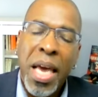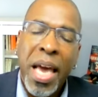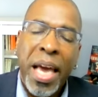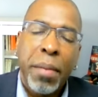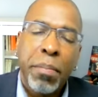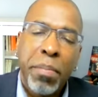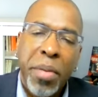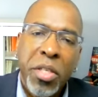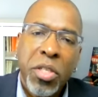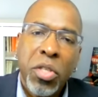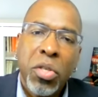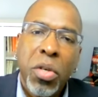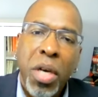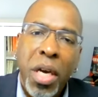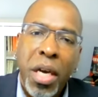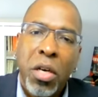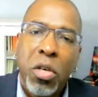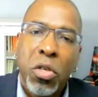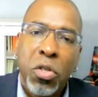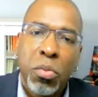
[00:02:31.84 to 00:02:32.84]
And Mr.
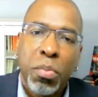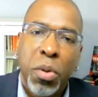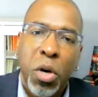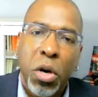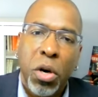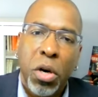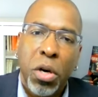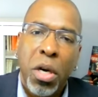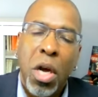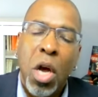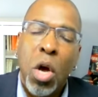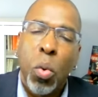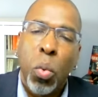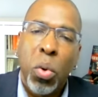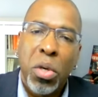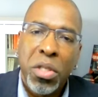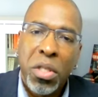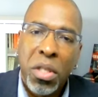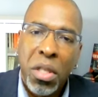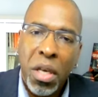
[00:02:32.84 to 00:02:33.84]
Ellsberg
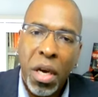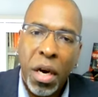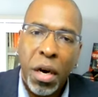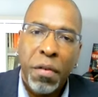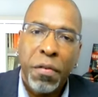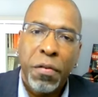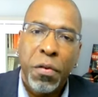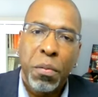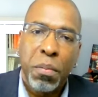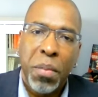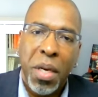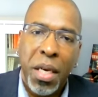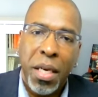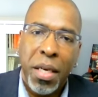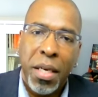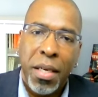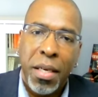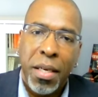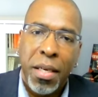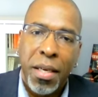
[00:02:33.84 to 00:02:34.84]
was there for
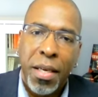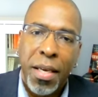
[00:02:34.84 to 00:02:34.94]
me